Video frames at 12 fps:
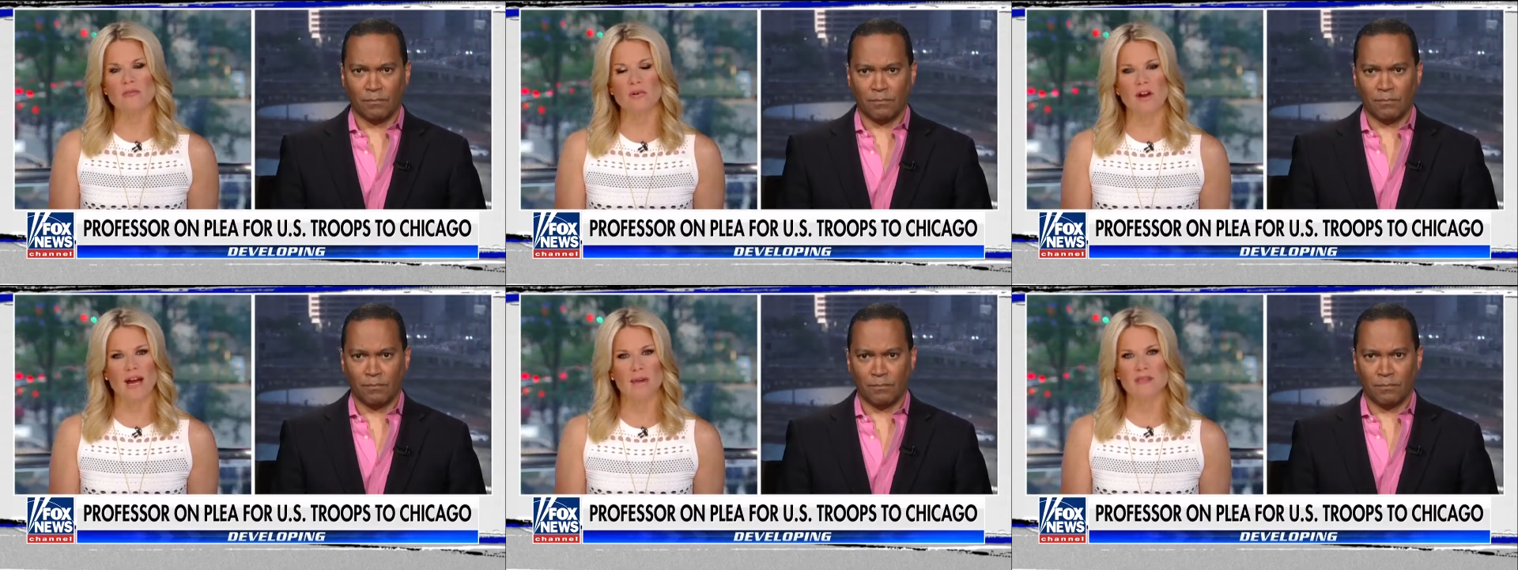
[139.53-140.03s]

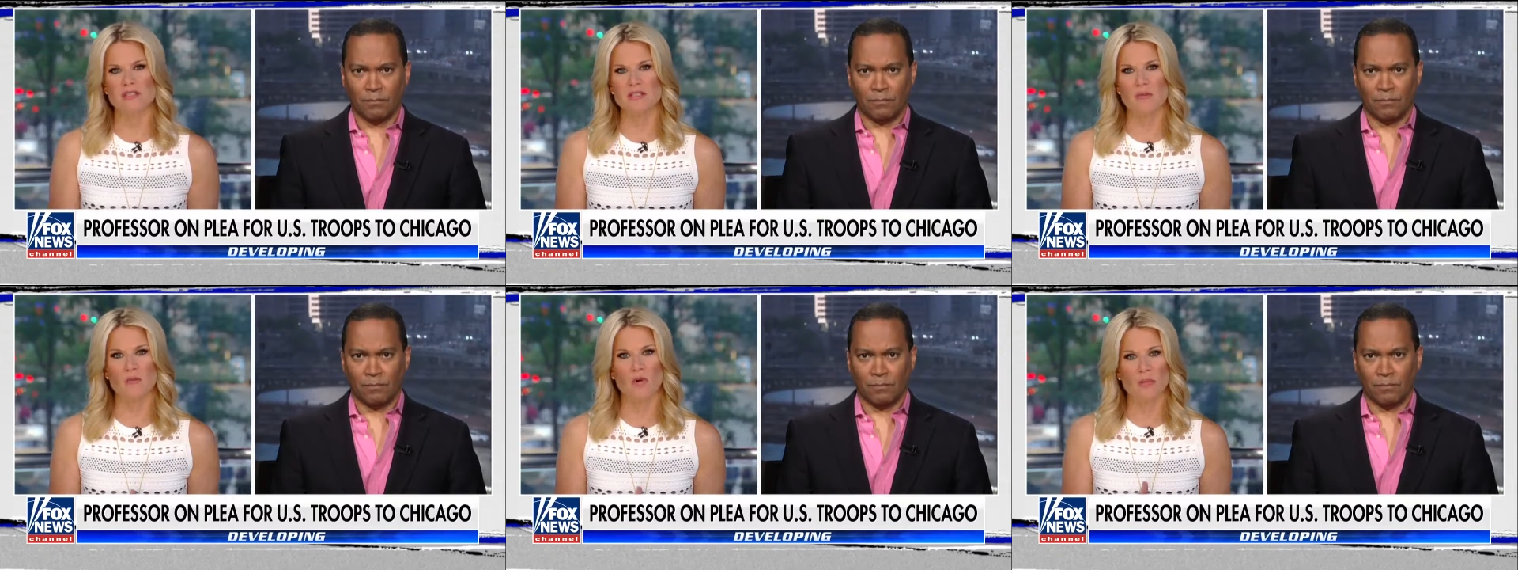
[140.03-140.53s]
Speaker 1: perhaps is
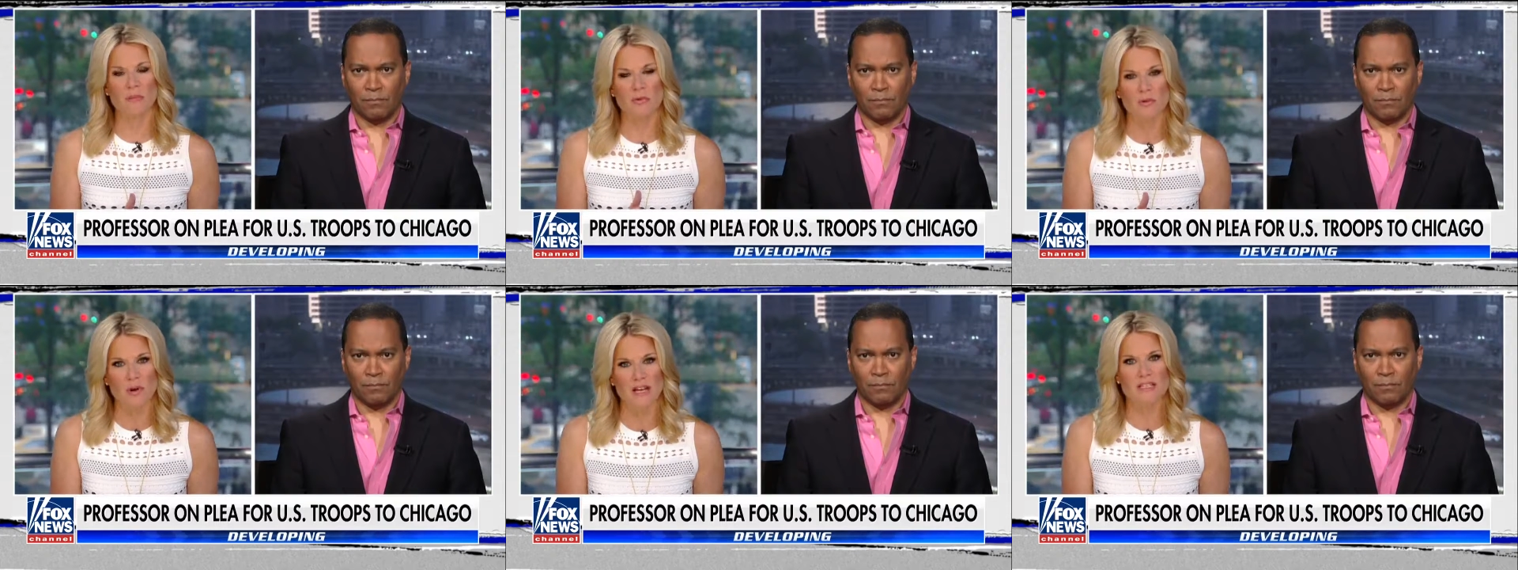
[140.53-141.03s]
a more
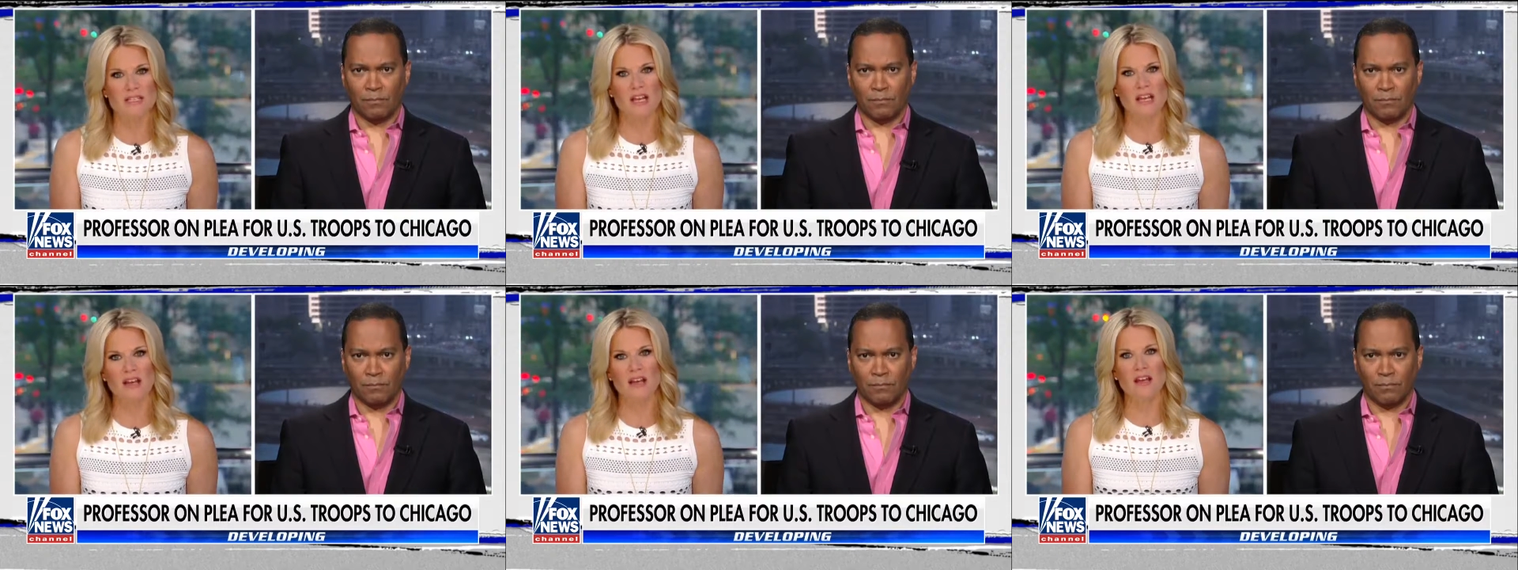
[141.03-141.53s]

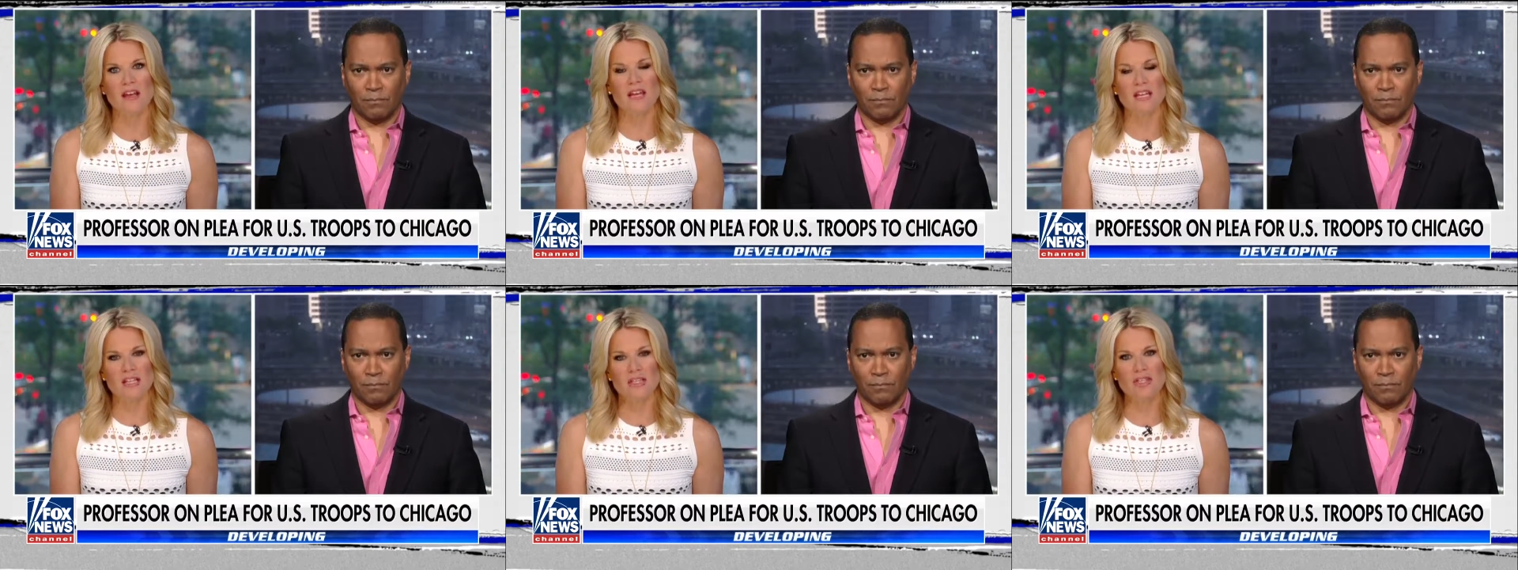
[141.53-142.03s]
pressing
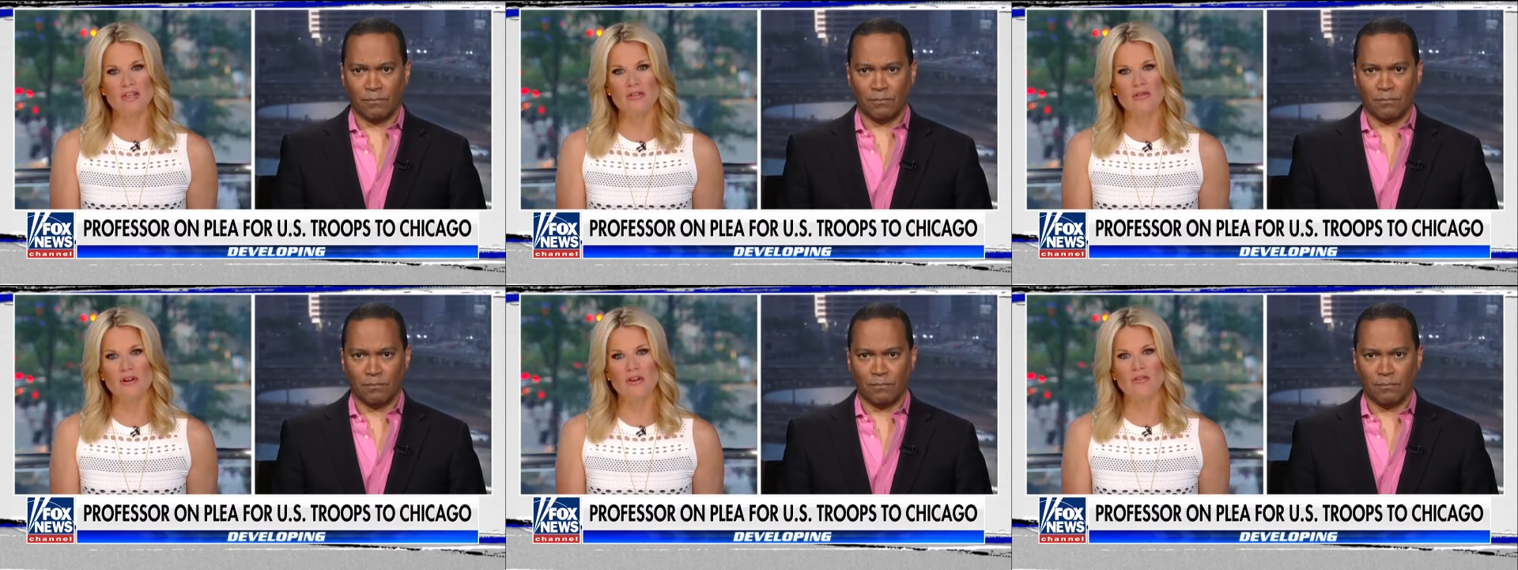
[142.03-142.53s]

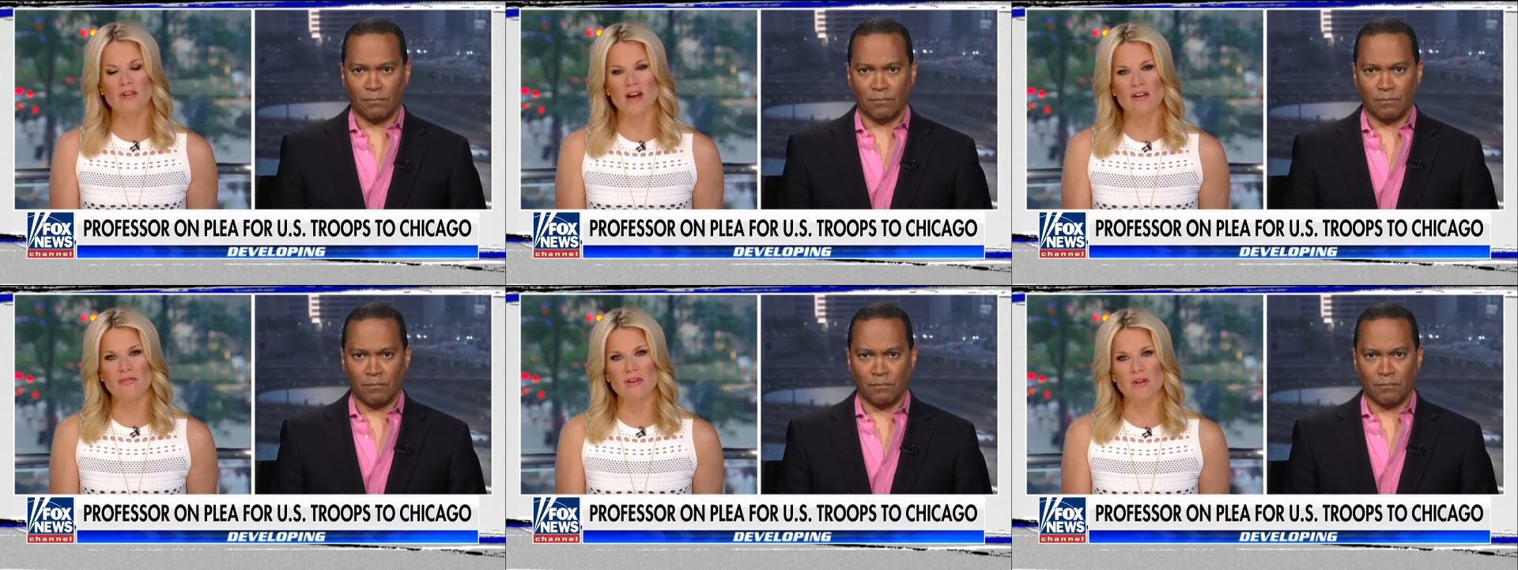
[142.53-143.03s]
issue for
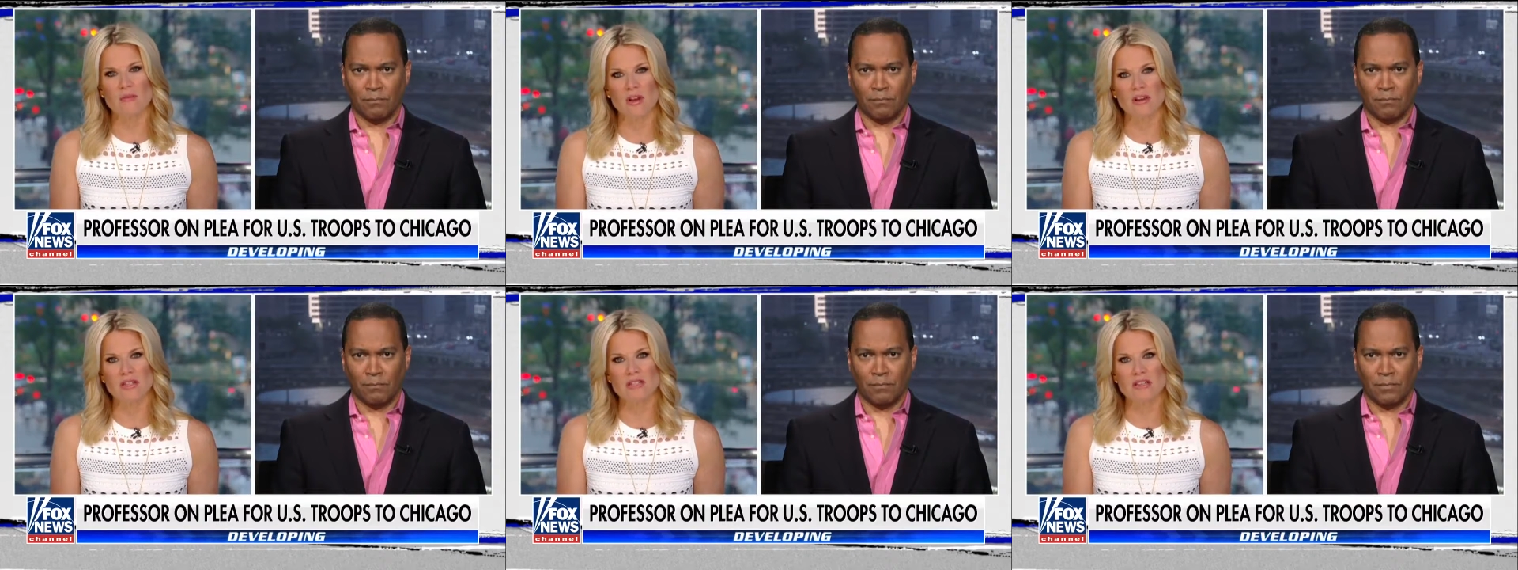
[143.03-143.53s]
African
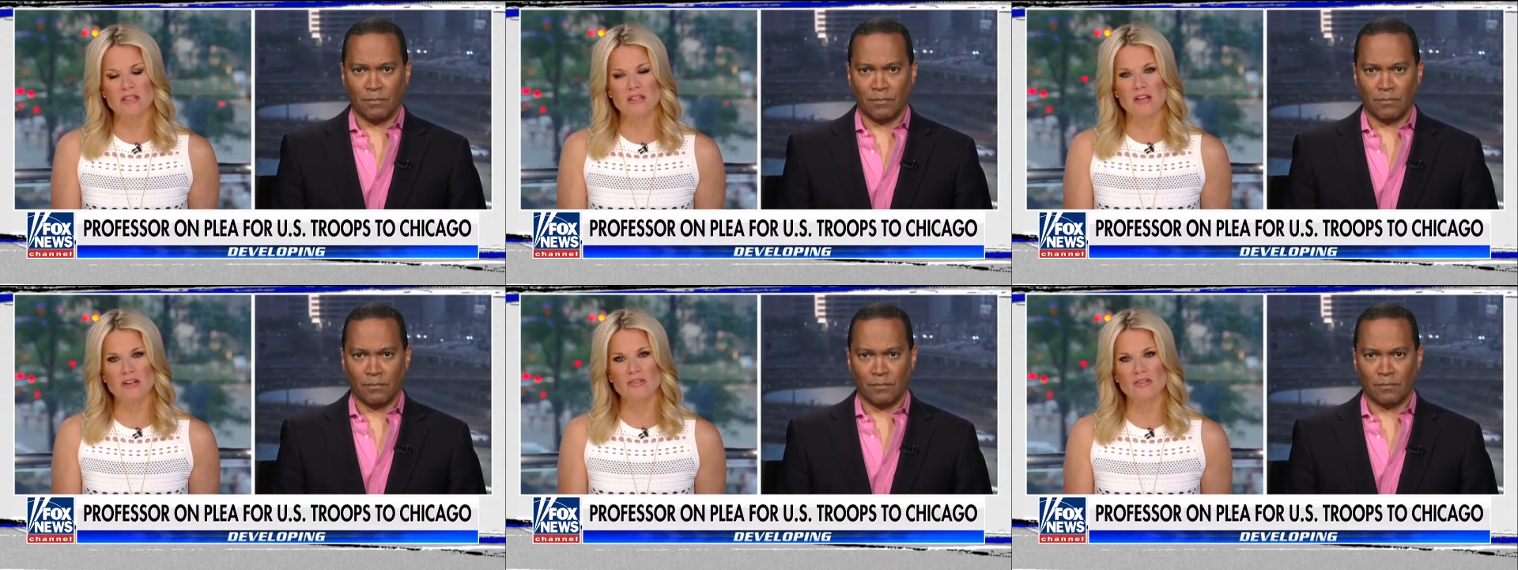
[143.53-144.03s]
Americans in this
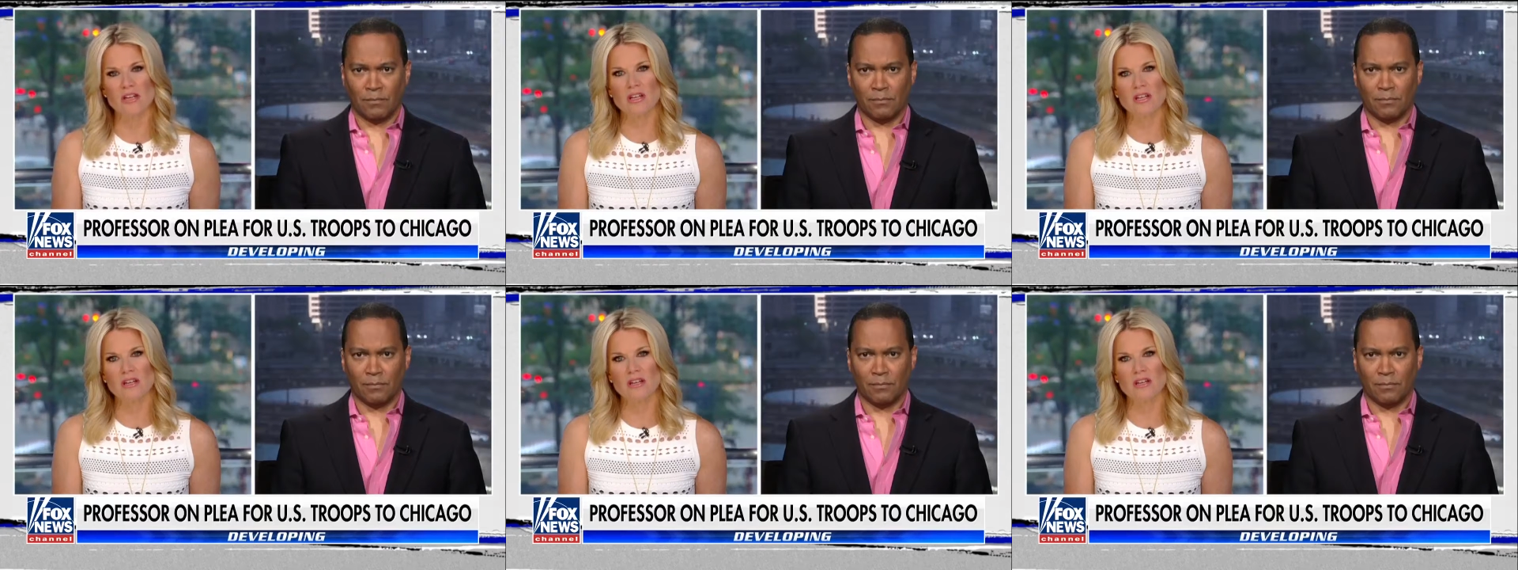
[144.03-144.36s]
country?